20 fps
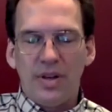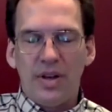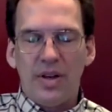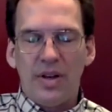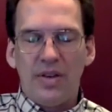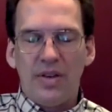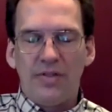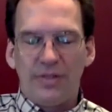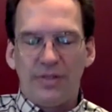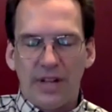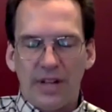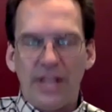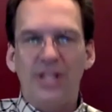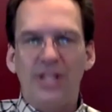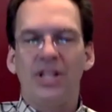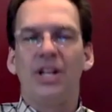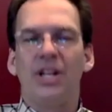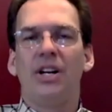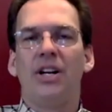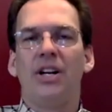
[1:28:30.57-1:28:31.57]

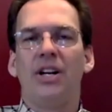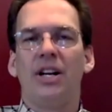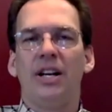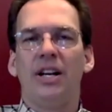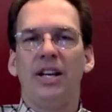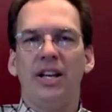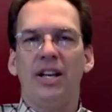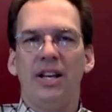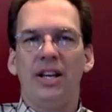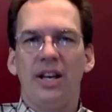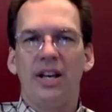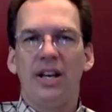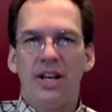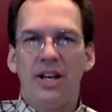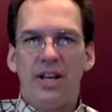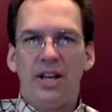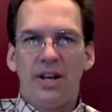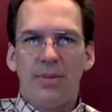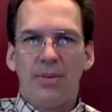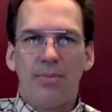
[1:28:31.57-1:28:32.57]
inflationary
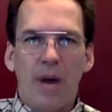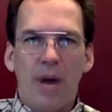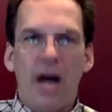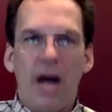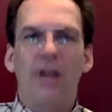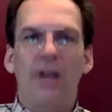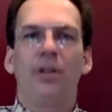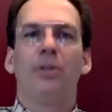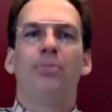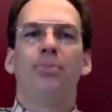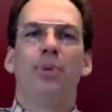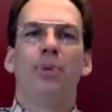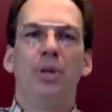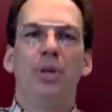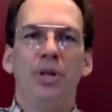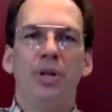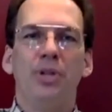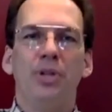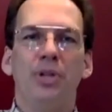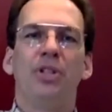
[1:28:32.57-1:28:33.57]
model
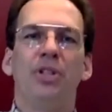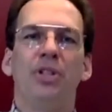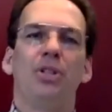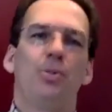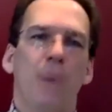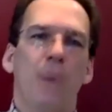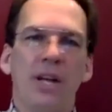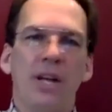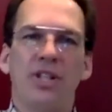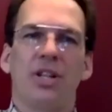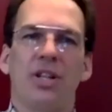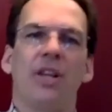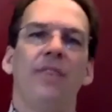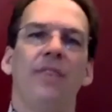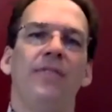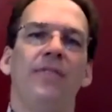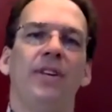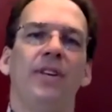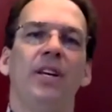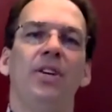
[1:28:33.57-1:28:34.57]
produces spatially
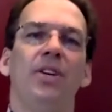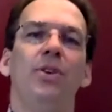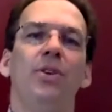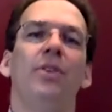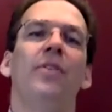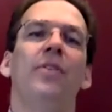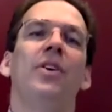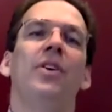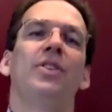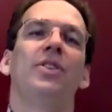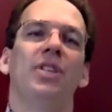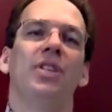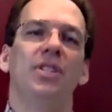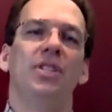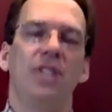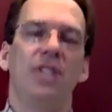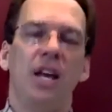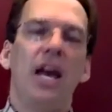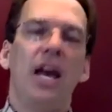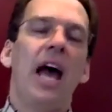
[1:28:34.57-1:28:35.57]
infinite
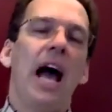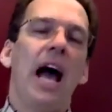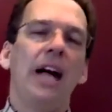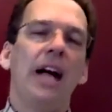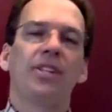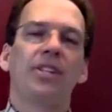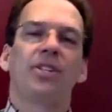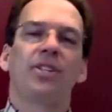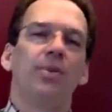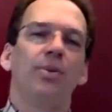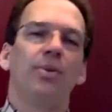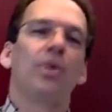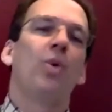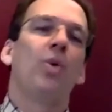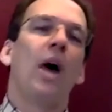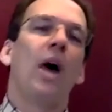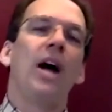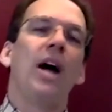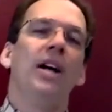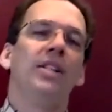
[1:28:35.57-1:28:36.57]
universes actually
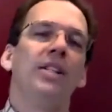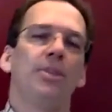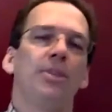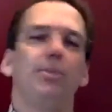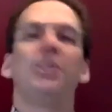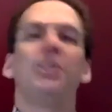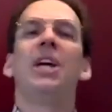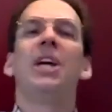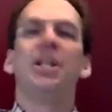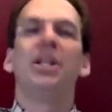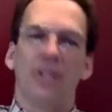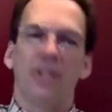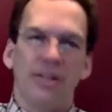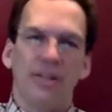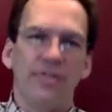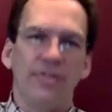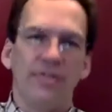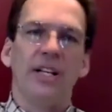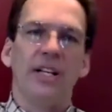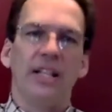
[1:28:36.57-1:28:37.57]
it's a potential
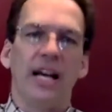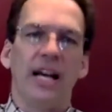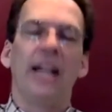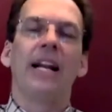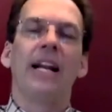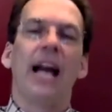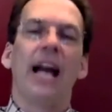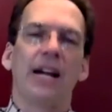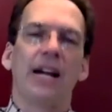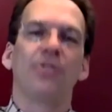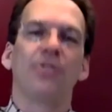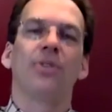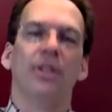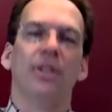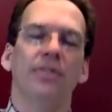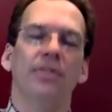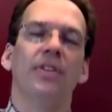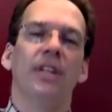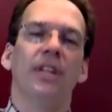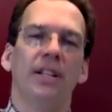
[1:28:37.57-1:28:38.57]
infinite, not an
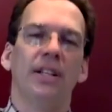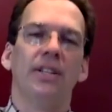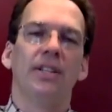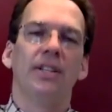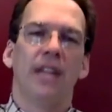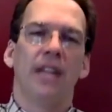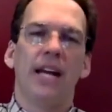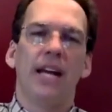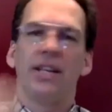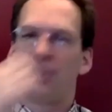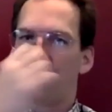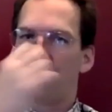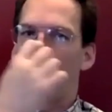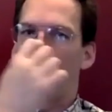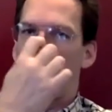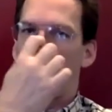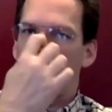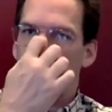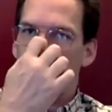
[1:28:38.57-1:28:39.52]
actual infinite. That is correct.